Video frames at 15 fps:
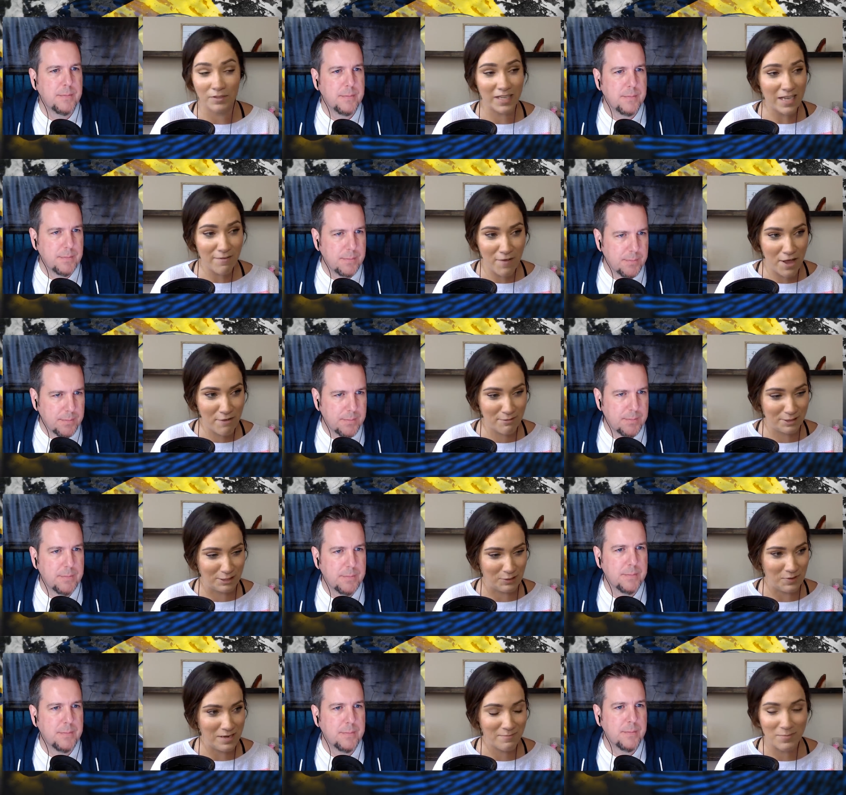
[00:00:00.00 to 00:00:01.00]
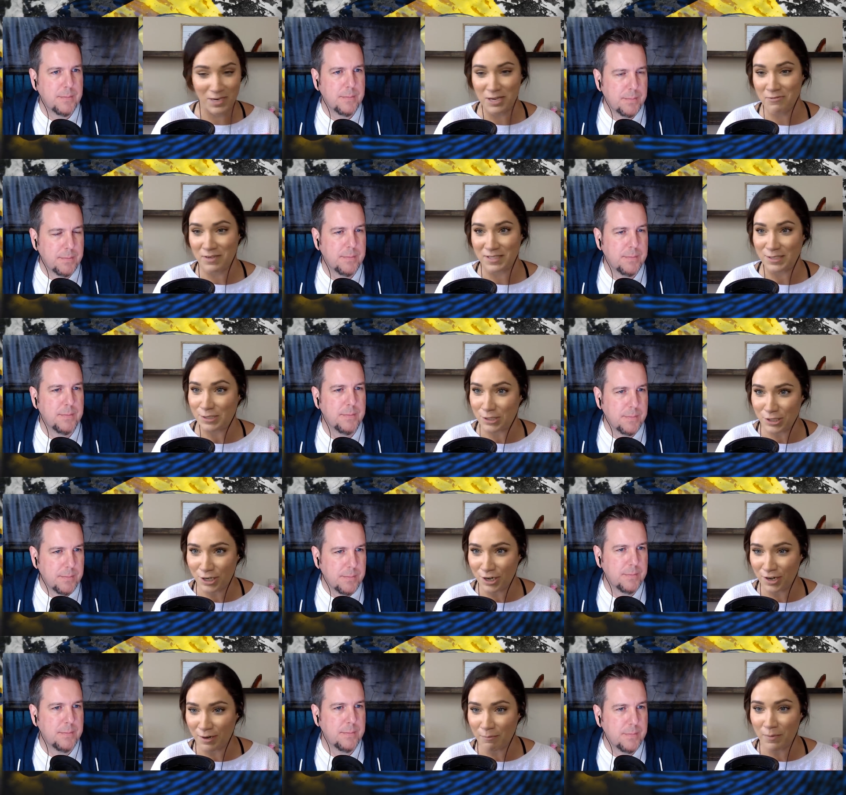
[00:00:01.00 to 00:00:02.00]
Speaker 1: he would do it, but he wasn't sure
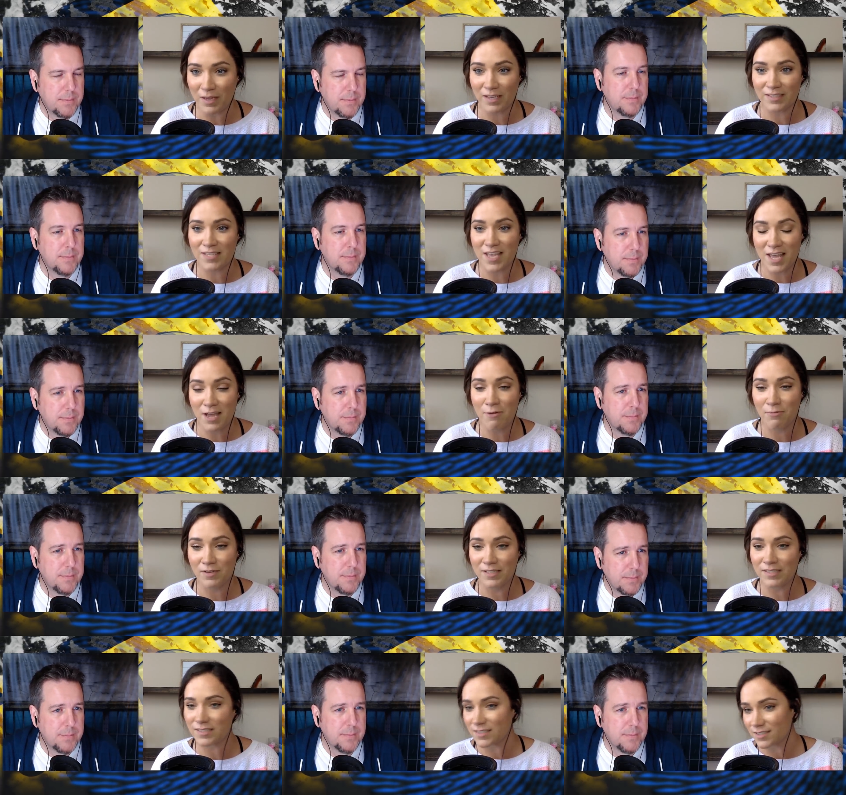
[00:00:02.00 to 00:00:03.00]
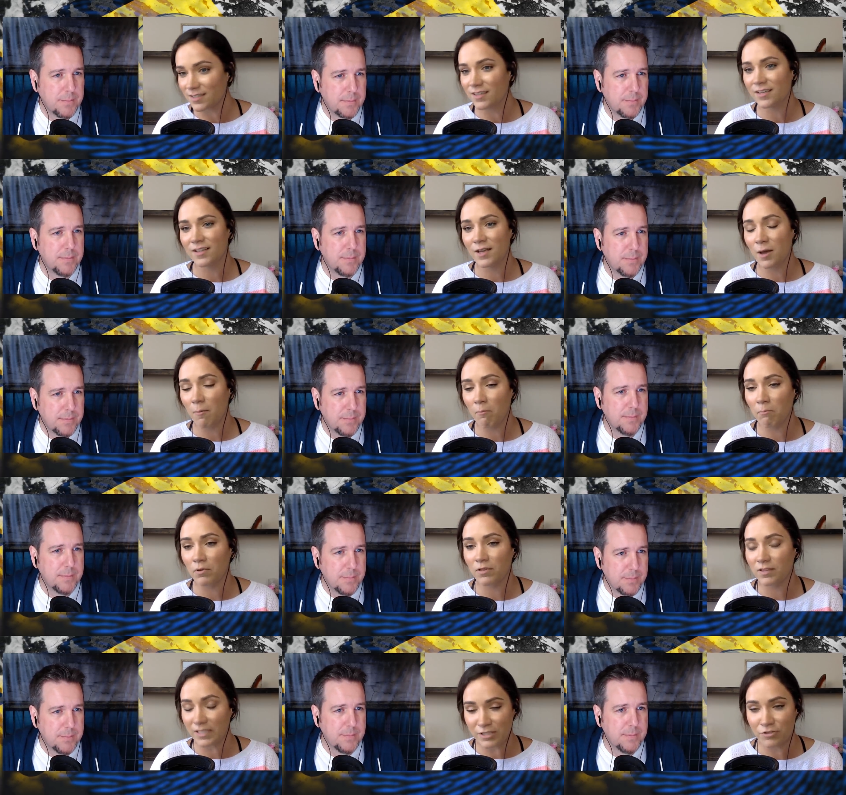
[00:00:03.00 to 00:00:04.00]
because he was
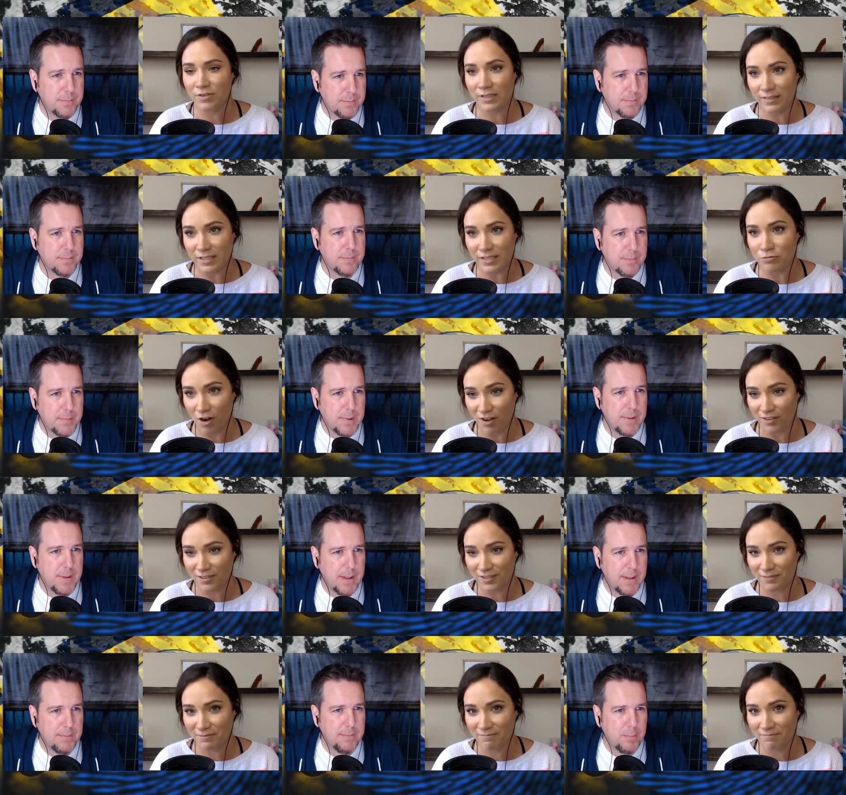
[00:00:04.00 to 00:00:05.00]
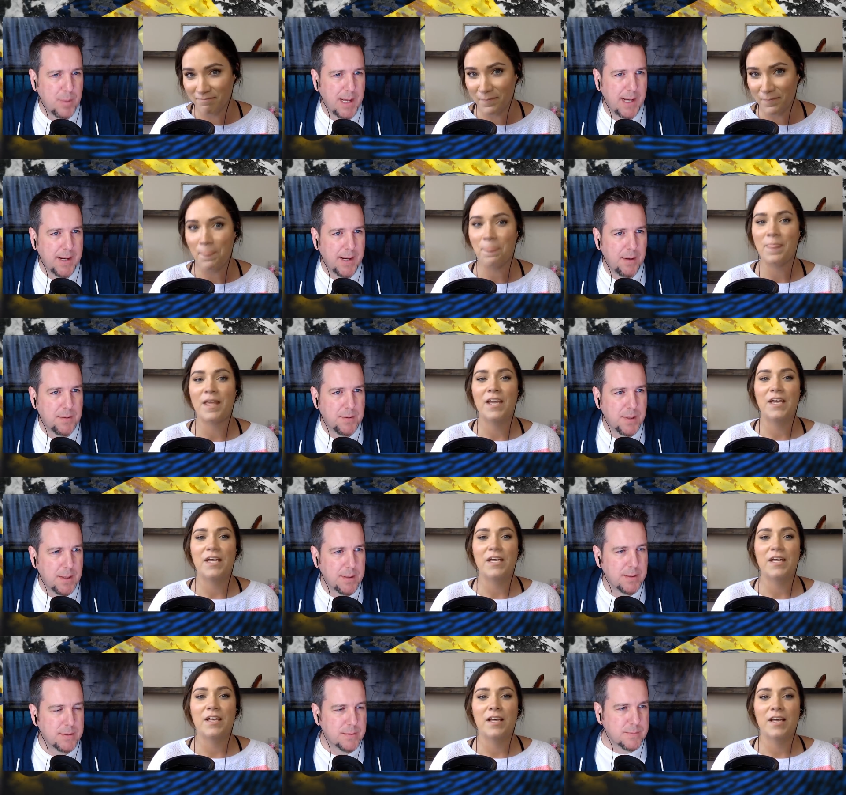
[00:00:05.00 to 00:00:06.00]
belligerently drunk.
Speaker 2: Yeah, blackout
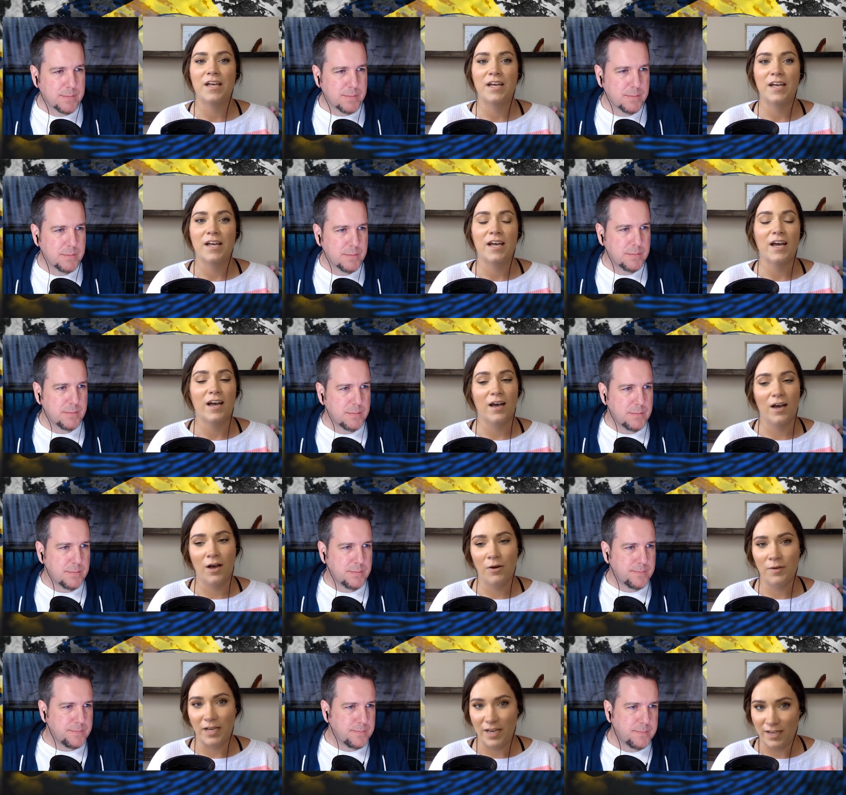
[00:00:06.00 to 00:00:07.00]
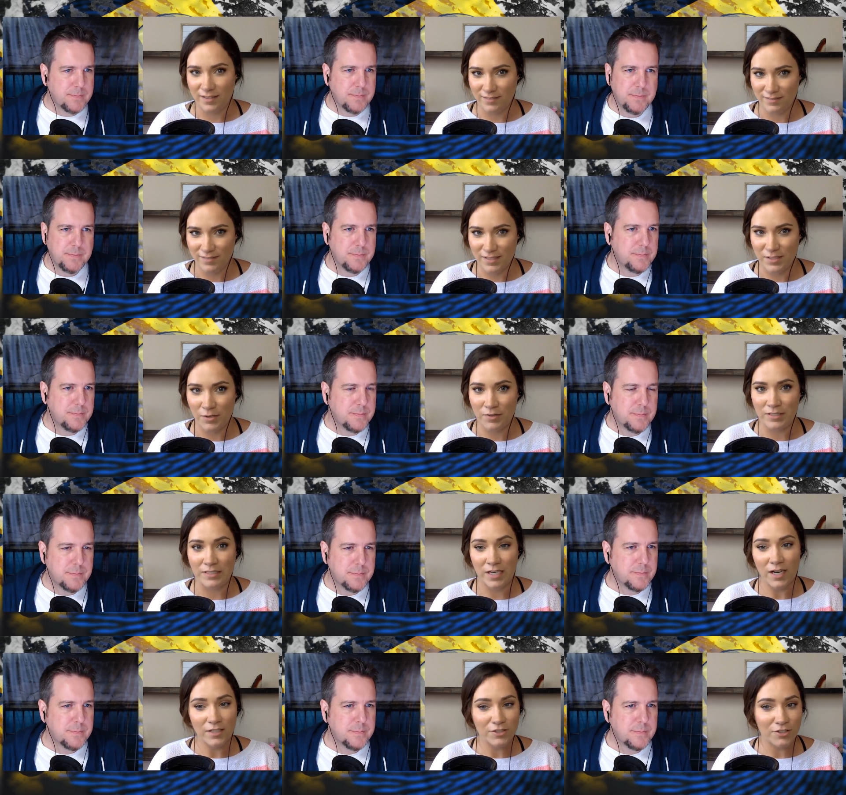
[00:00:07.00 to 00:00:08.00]
drunk.
Speaker 1: Oh yeah. So the
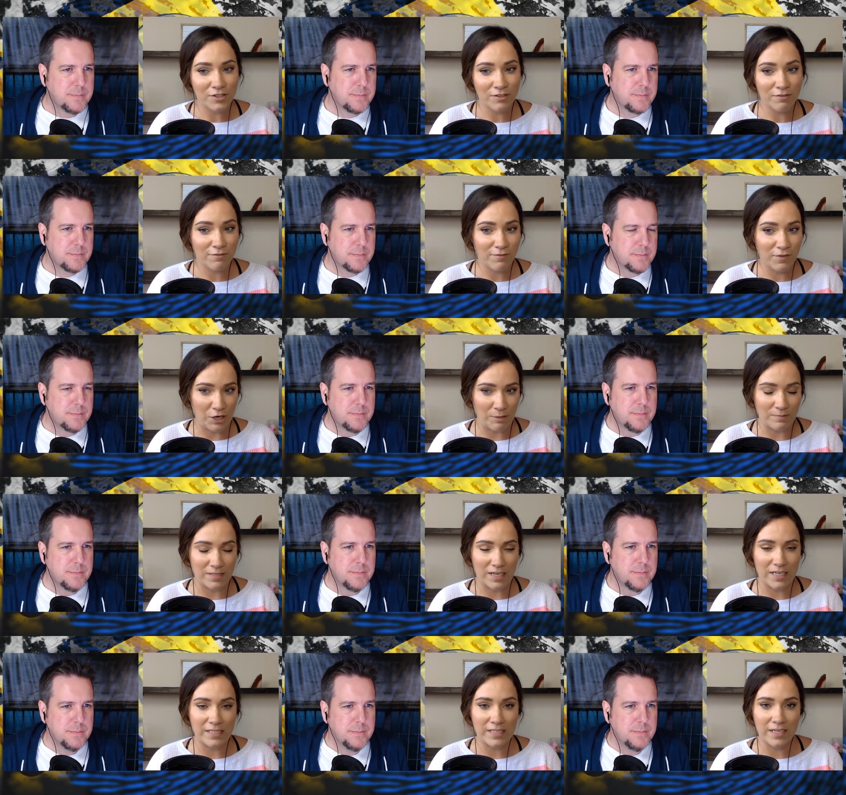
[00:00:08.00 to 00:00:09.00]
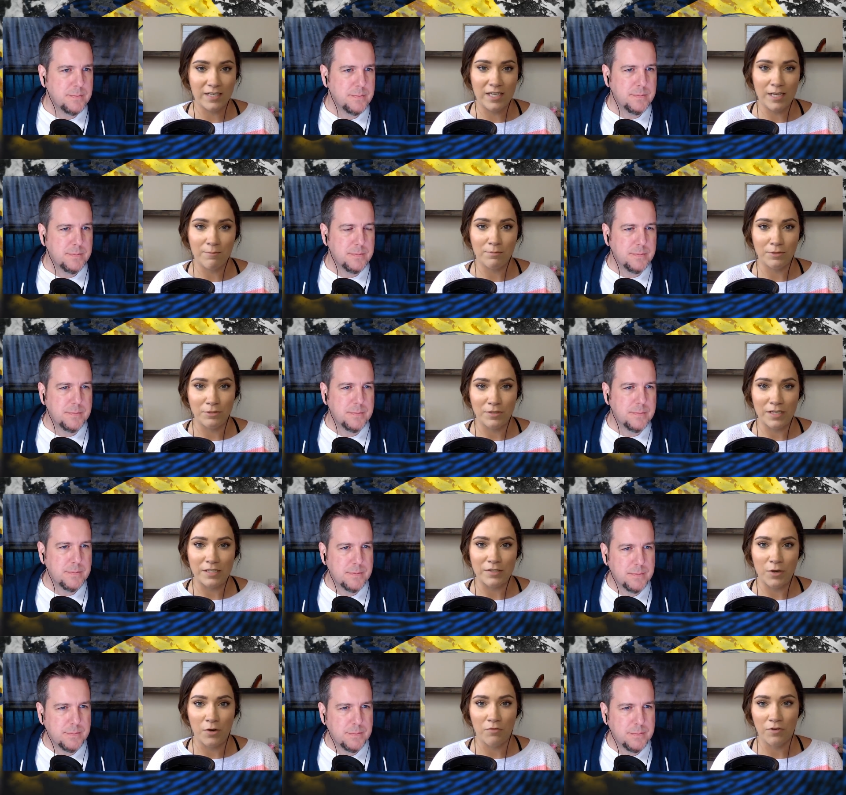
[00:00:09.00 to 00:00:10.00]
doctor confirmed that he did keep Lukis
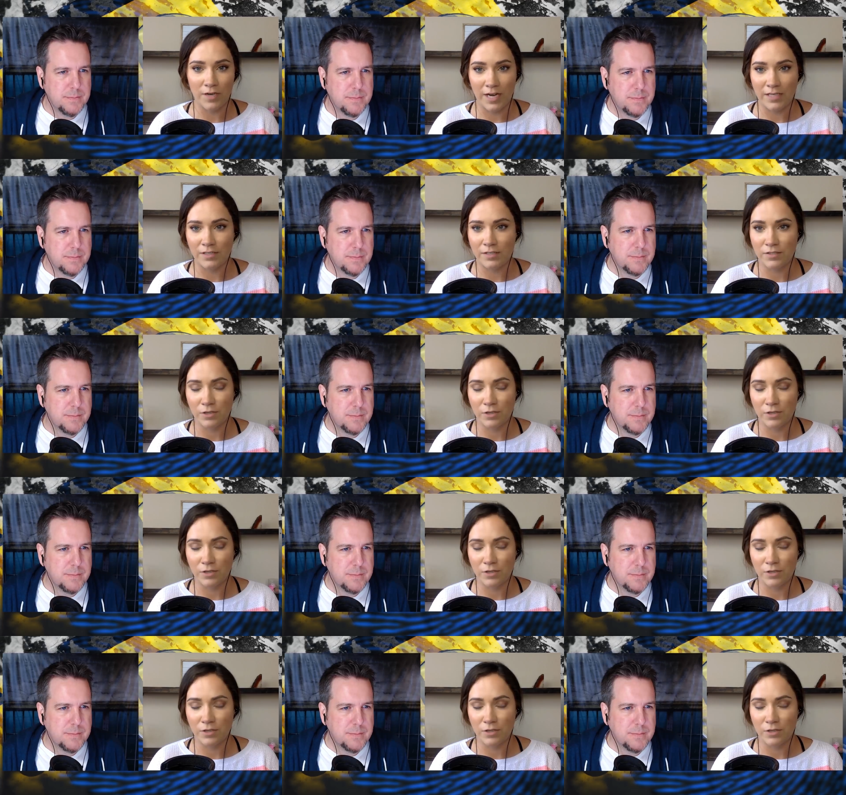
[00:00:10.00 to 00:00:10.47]
overnight to sober